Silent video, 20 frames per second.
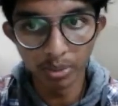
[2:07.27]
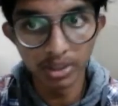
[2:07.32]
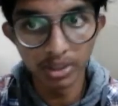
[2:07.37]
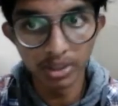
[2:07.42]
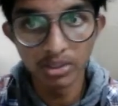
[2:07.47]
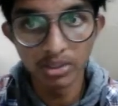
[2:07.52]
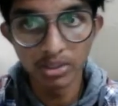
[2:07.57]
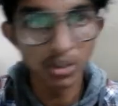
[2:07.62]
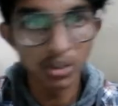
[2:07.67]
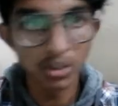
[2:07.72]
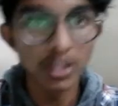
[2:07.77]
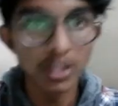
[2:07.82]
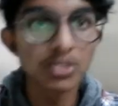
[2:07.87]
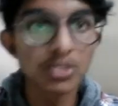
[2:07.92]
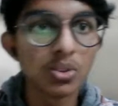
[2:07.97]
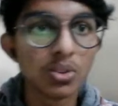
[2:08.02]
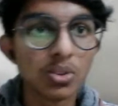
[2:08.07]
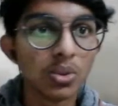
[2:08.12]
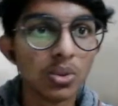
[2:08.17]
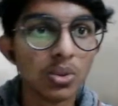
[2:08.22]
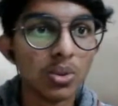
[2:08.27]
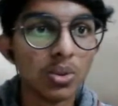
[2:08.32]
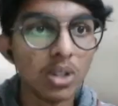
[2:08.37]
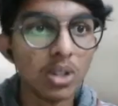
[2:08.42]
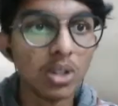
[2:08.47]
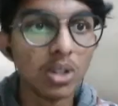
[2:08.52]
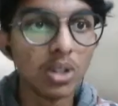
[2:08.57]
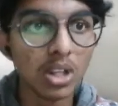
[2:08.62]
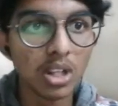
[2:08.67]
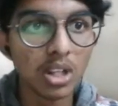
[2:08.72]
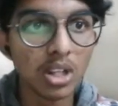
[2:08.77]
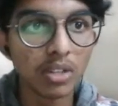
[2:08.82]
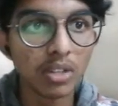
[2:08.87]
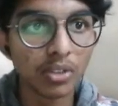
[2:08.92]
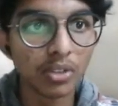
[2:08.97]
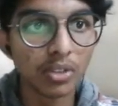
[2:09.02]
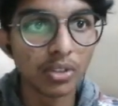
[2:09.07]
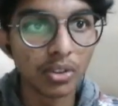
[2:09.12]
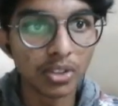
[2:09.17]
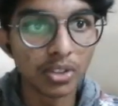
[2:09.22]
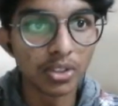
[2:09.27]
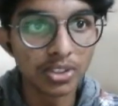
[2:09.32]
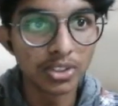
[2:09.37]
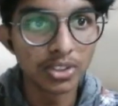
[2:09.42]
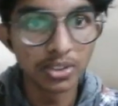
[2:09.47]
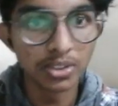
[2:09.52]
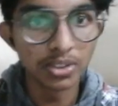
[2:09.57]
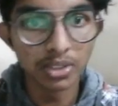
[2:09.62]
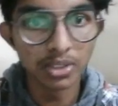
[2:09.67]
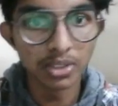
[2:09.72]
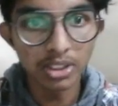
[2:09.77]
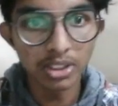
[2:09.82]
Okay, so I'm going to execute it.